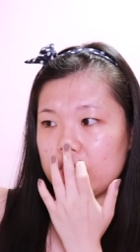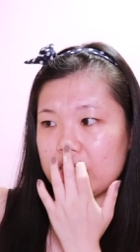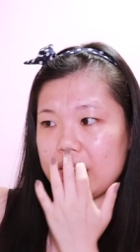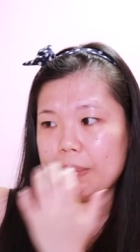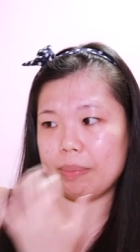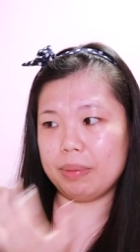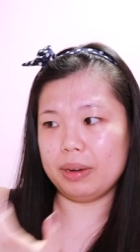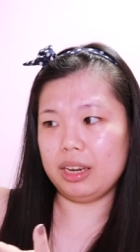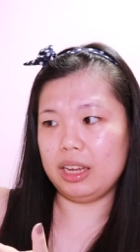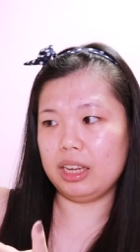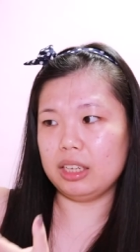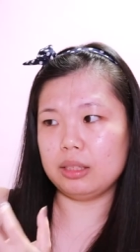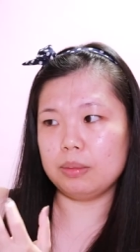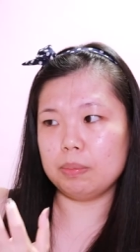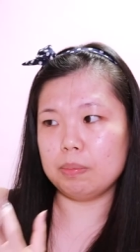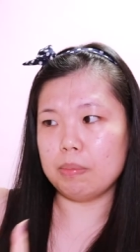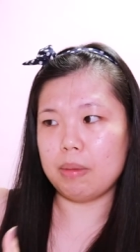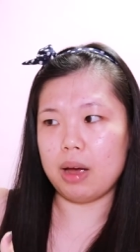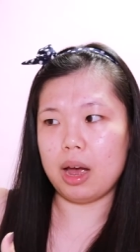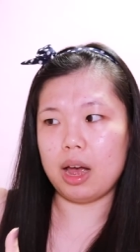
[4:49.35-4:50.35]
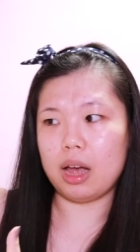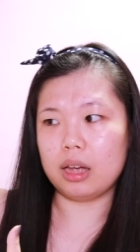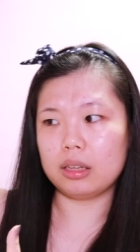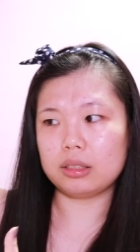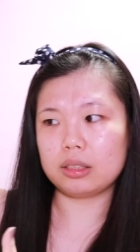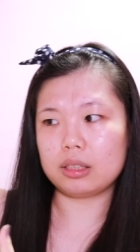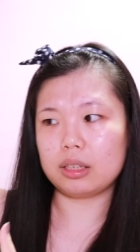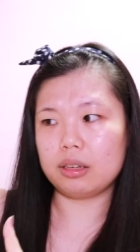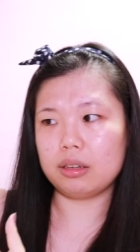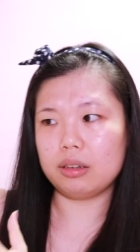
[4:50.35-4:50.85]
Japanese
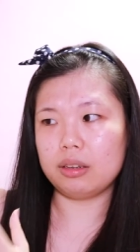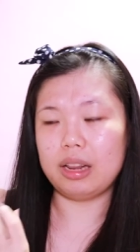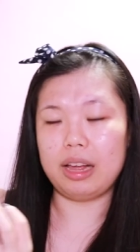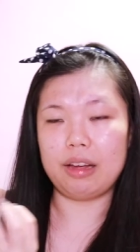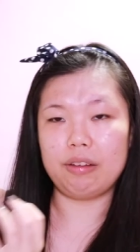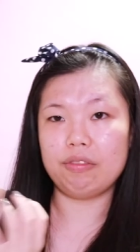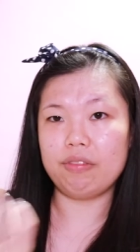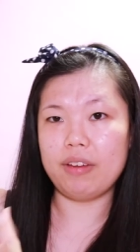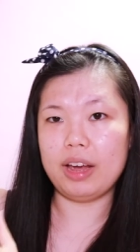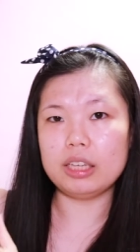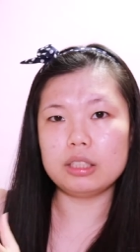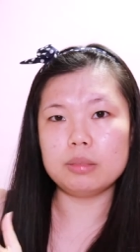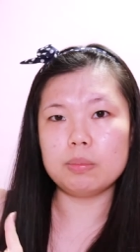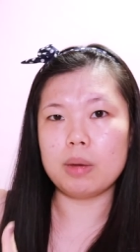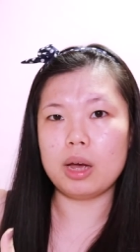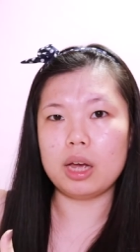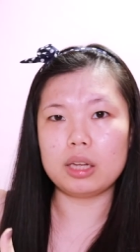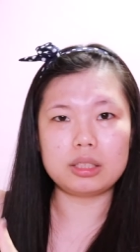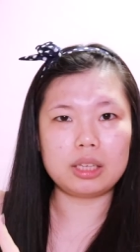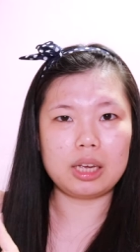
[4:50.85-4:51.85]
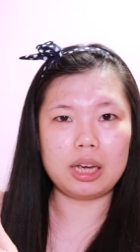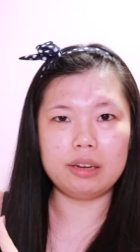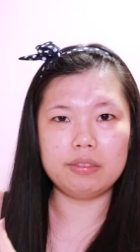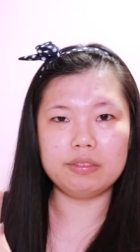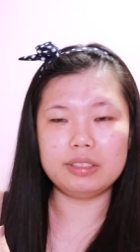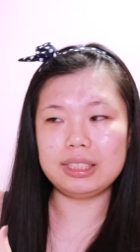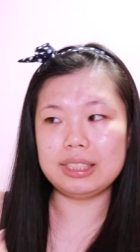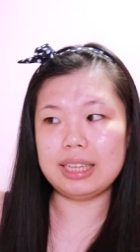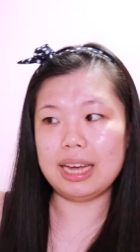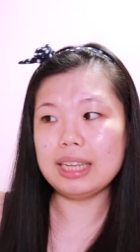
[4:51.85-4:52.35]
mask, like face mask kind
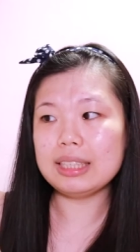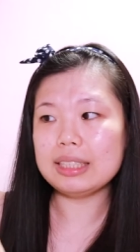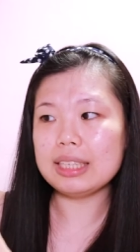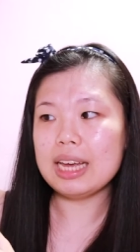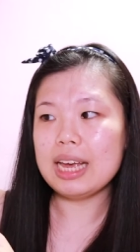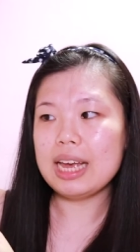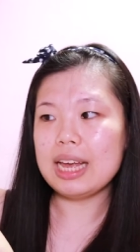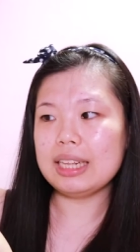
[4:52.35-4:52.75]
of set.